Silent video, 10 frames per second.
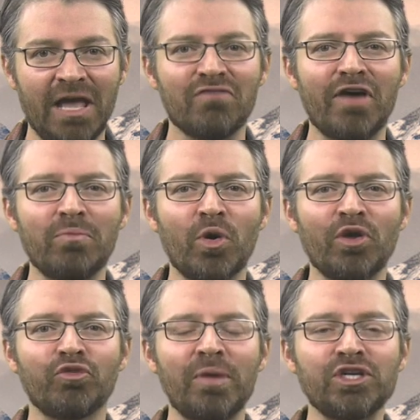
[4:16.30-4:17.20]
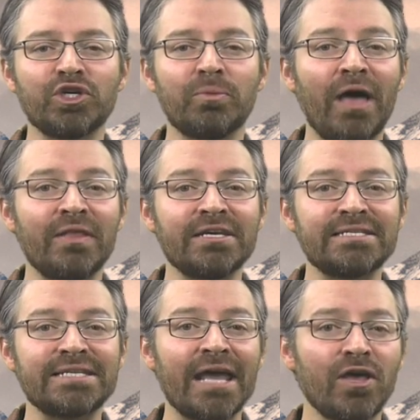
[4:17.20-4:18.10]
Find more information about
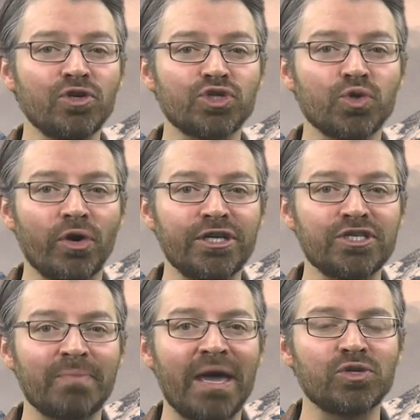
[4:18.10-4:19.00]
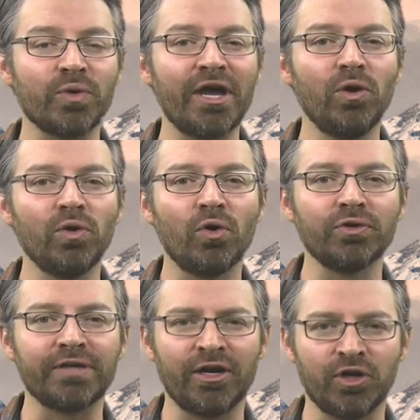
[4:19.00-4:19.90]
this and other stories at
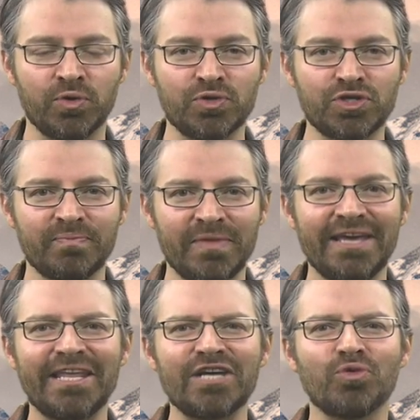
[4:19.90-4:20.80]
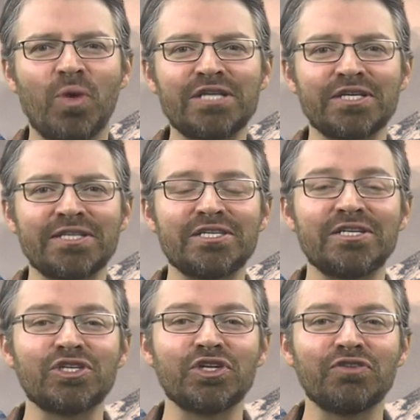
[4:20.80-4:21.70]
durangolocal.news. Thanks for watching this
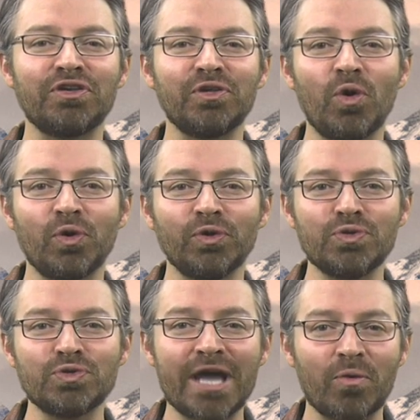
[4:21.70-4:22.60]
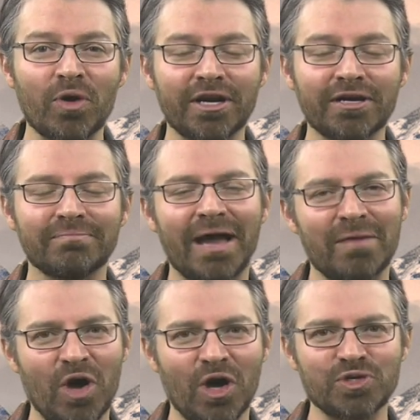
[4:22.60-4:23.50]
edition of the Local News Network. I'm
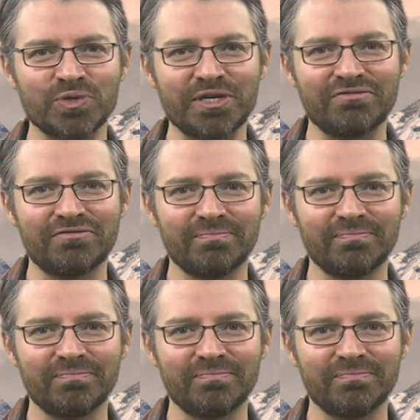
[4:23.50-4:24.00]
Connor Shreve.